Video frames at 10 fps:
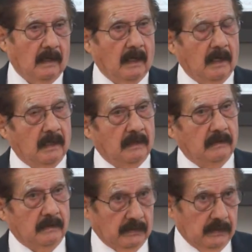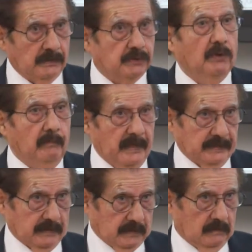and they're school
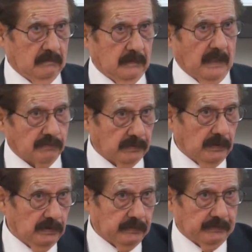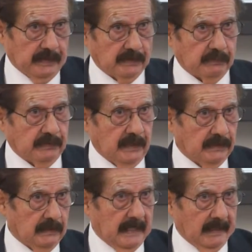buses. That's what they use for
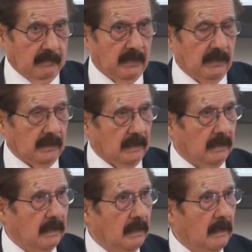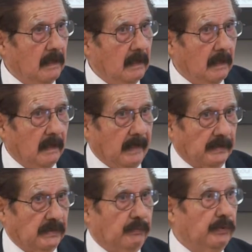transportation in Latin America. And I
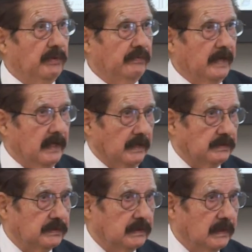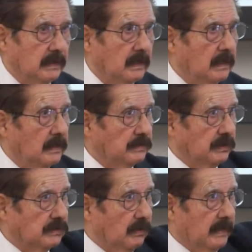said, proof is,
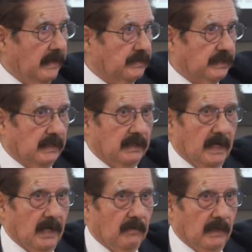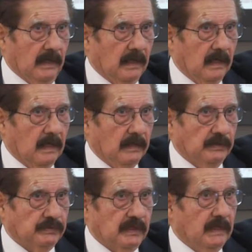just look outside the highway.
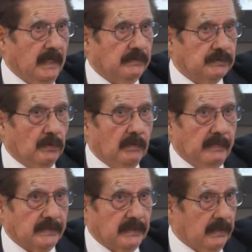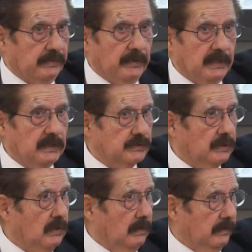You still have school buses that are 30 years
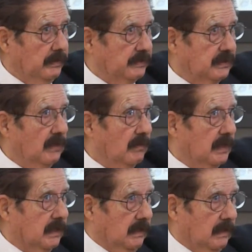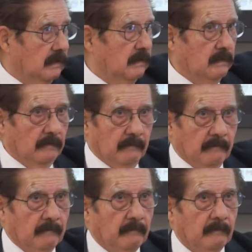old. They're still working.
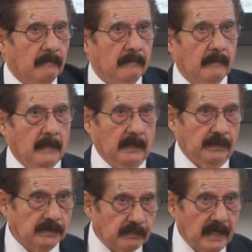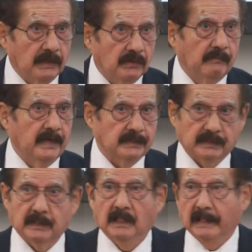Mm-hmm. And these brand new
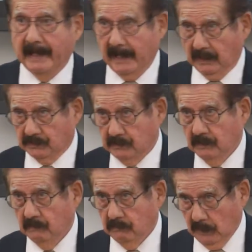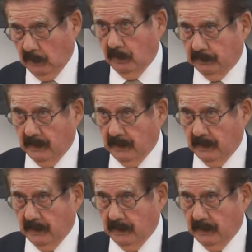buses will last a long time.